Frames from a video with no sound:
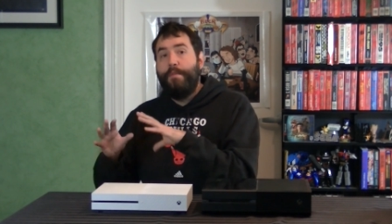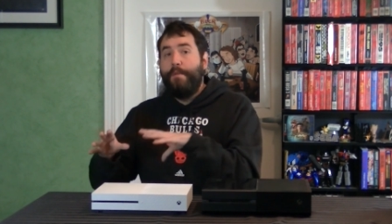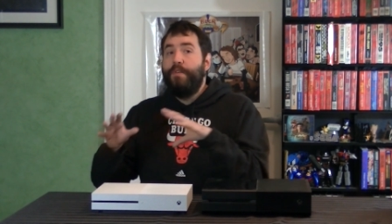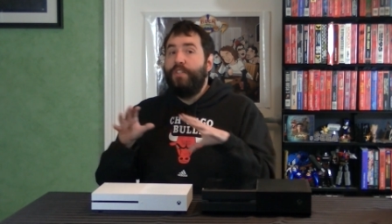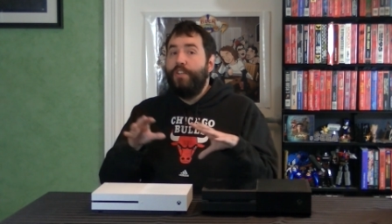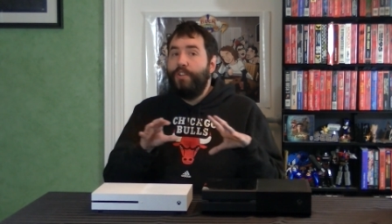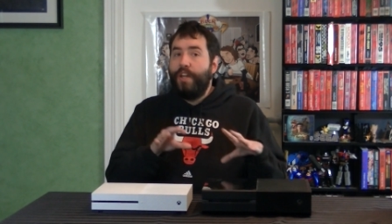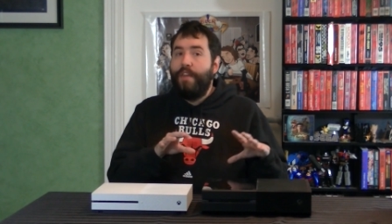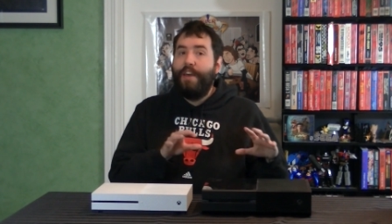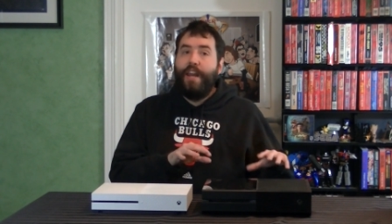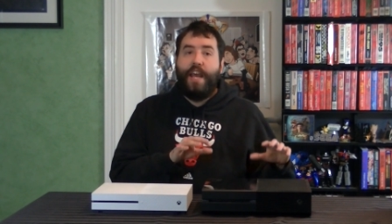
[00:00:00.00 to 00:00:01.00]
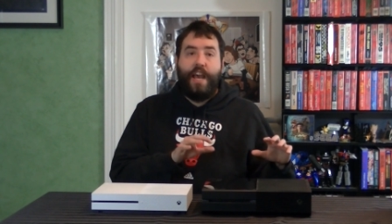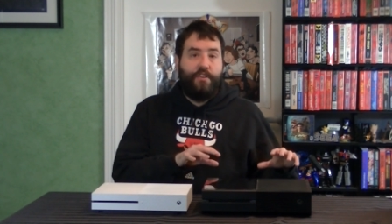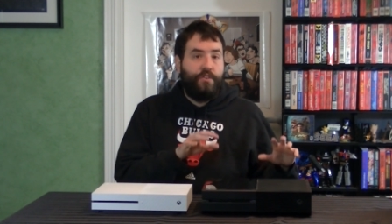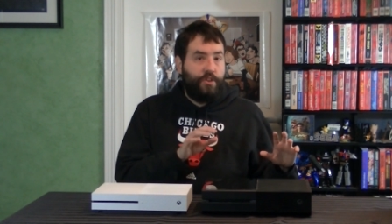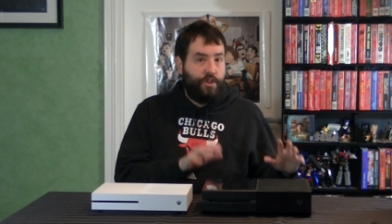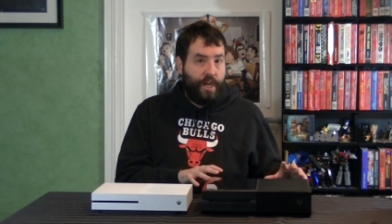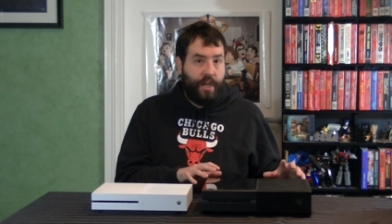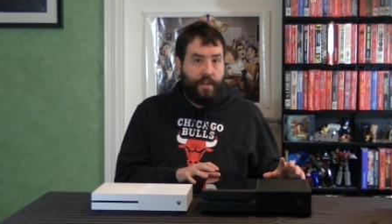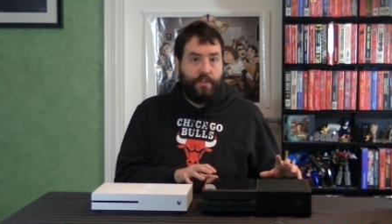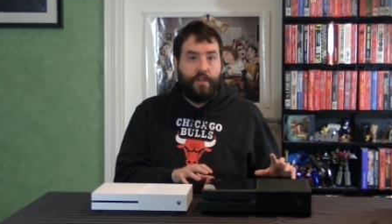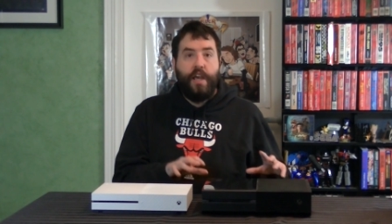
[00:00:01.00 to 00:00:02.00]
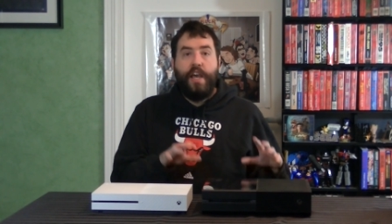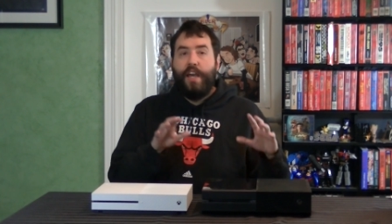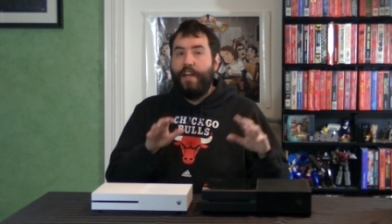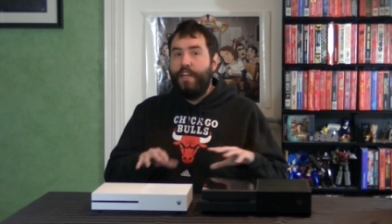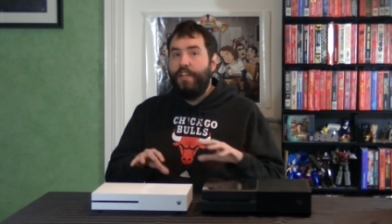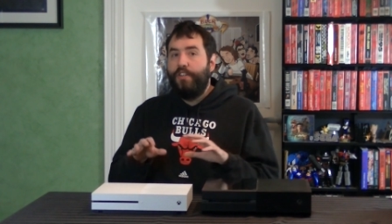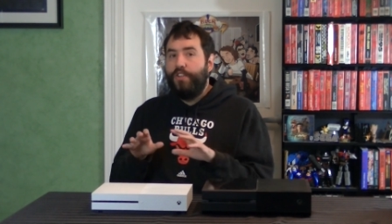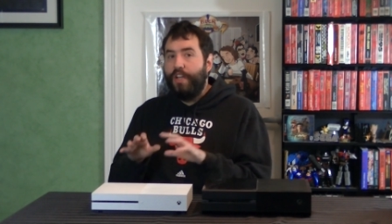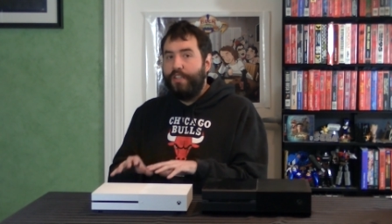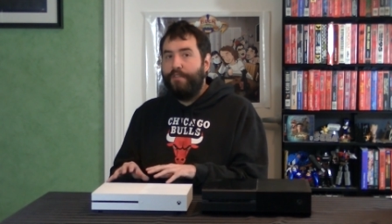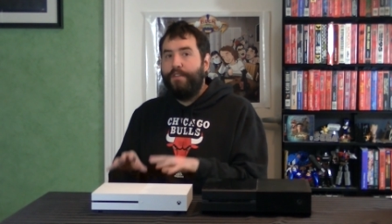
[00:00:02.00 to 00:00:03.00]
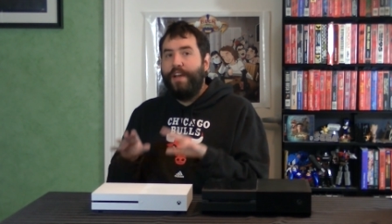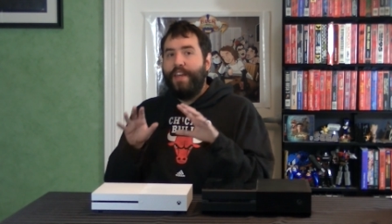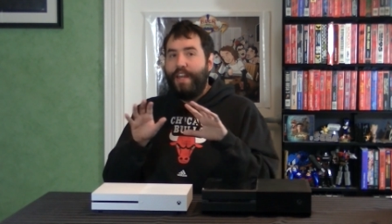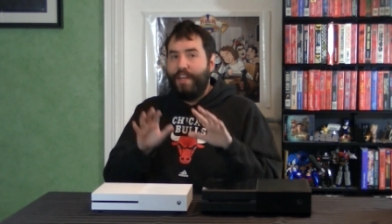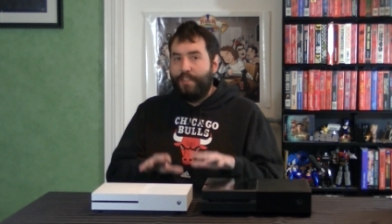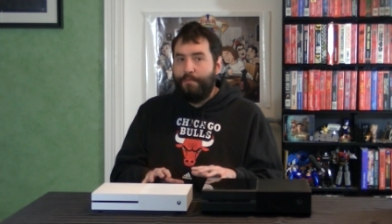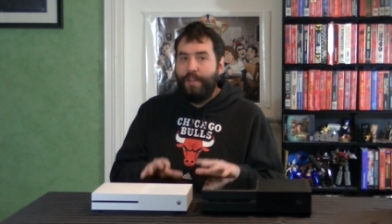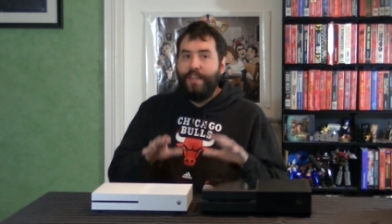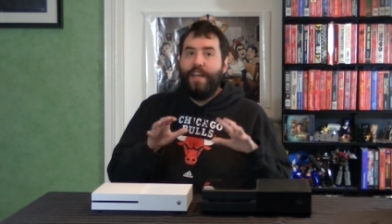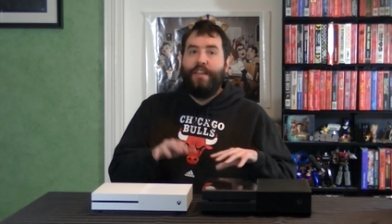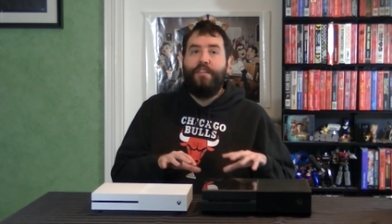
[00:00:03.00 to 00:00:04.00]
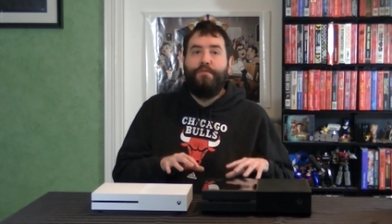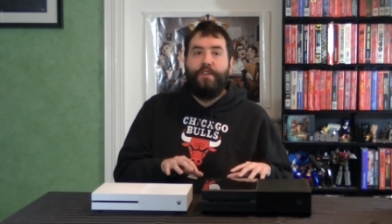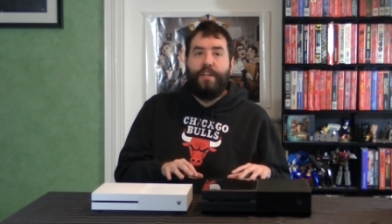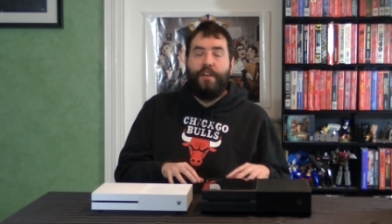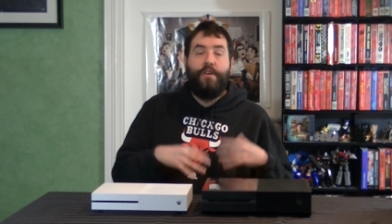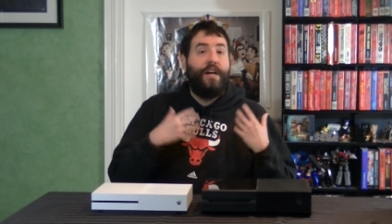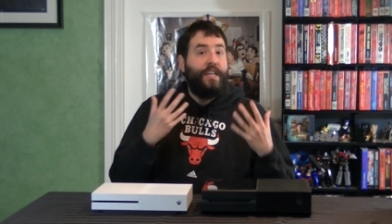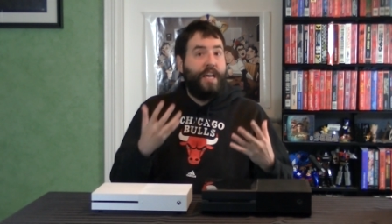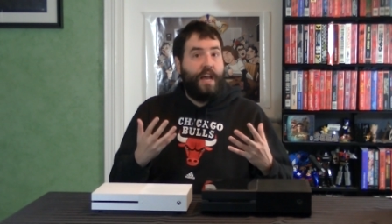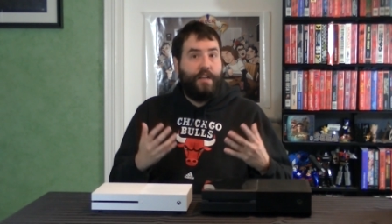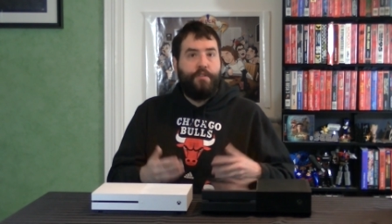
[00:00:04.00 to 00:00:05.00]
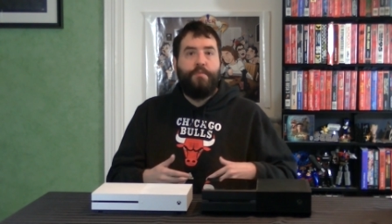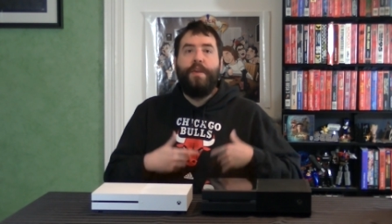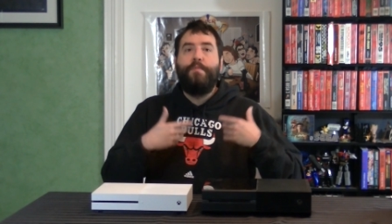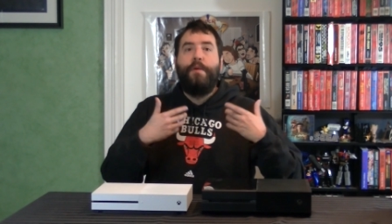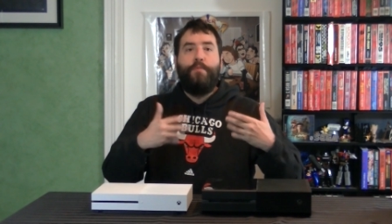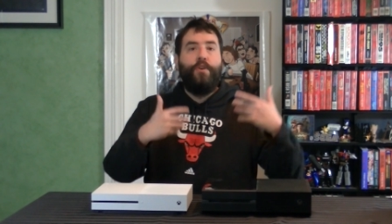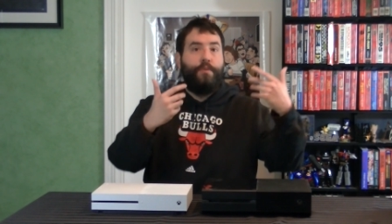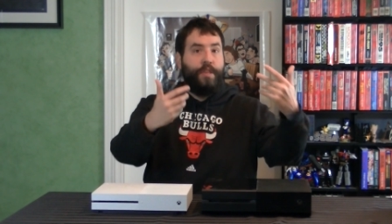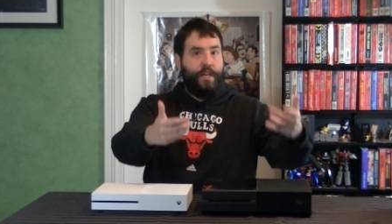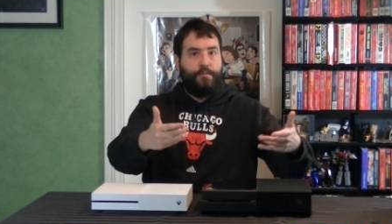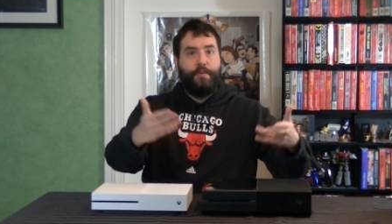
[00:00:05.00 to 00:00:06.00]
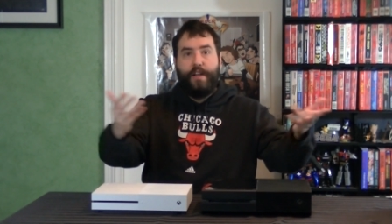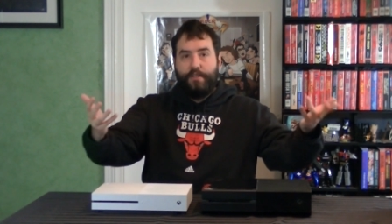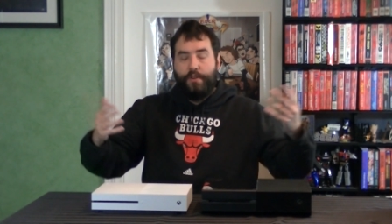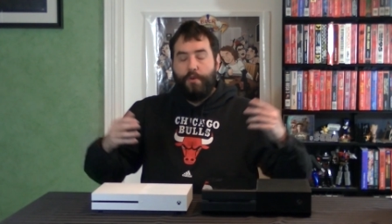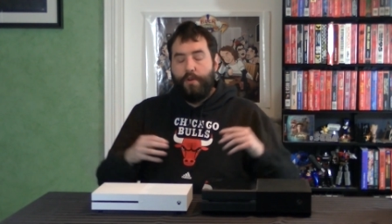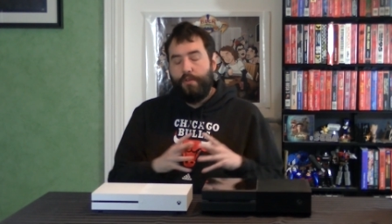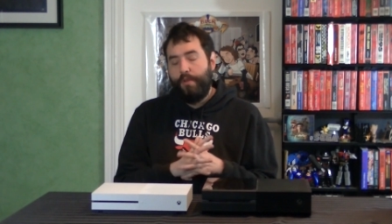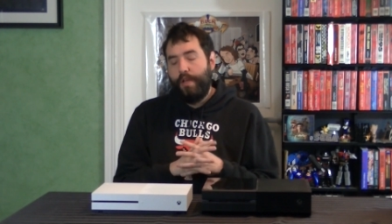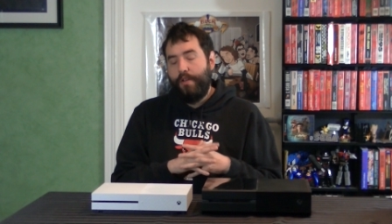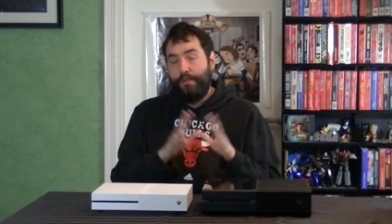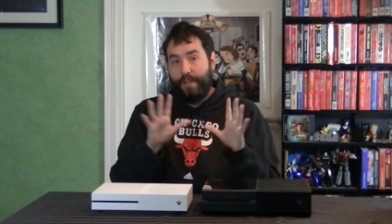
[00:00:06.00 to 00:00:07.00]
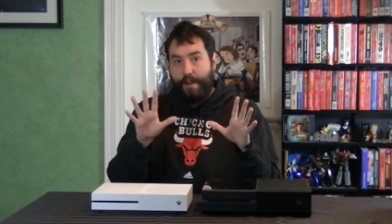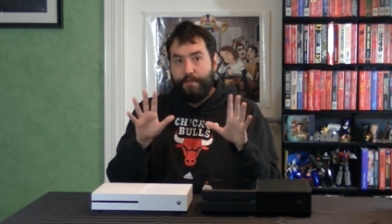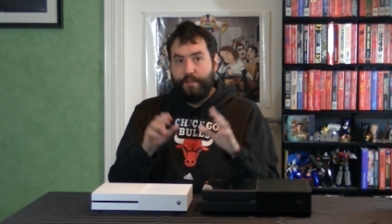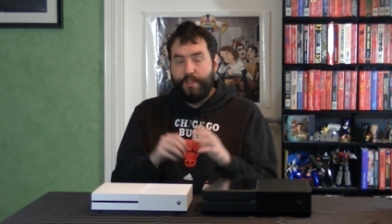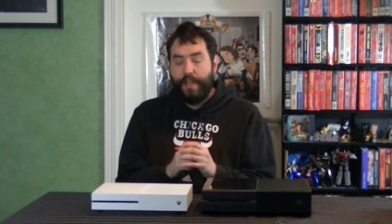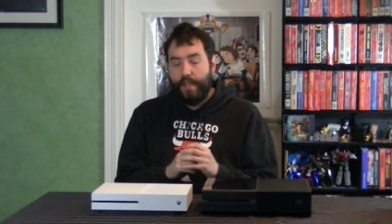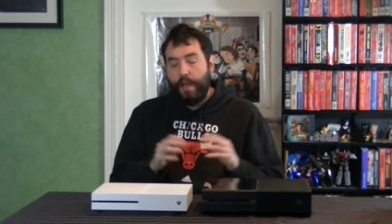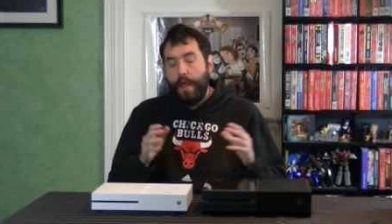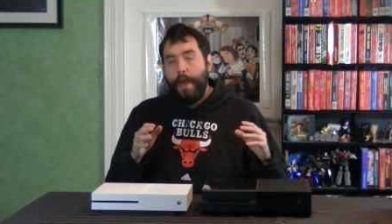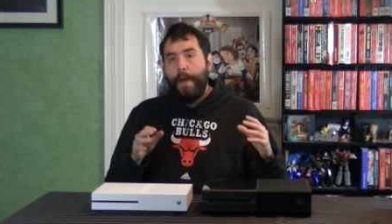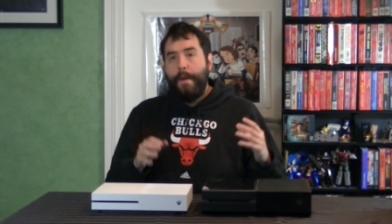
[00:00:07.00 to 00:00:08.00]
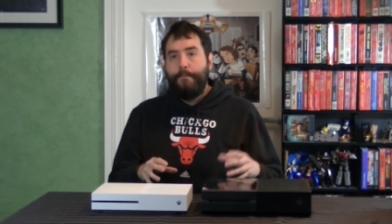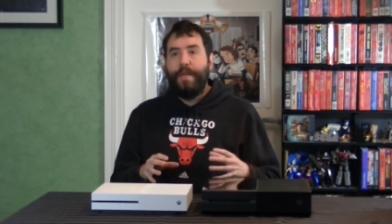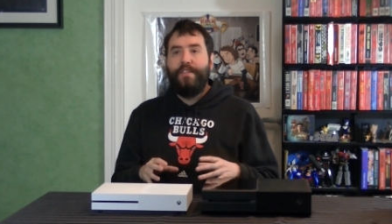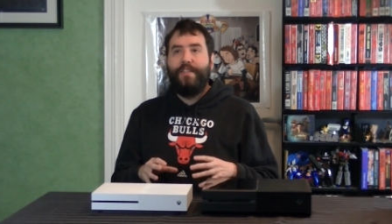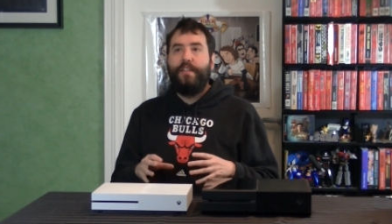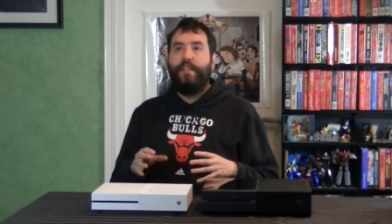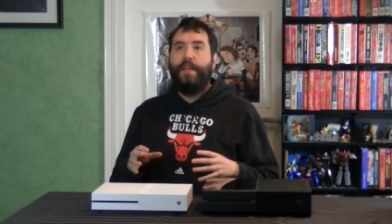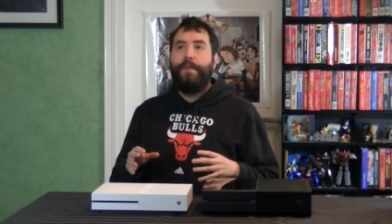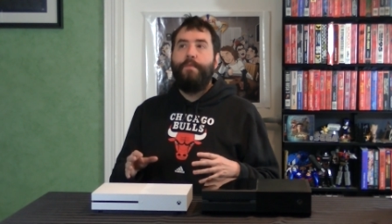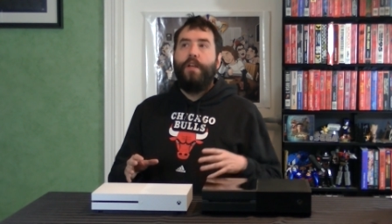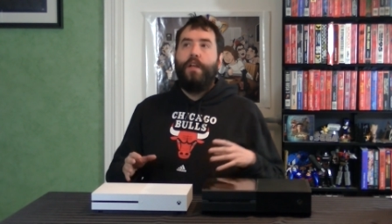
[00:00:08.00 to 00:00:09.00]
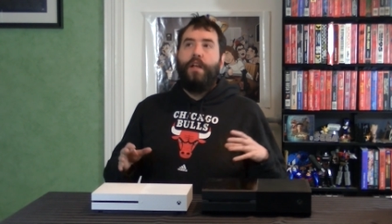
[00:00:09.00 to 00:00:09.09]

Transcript: My position on that has changed, and I need to justify that and explain that in this video again to make my point with Xbox, so hold out for a second. Basically,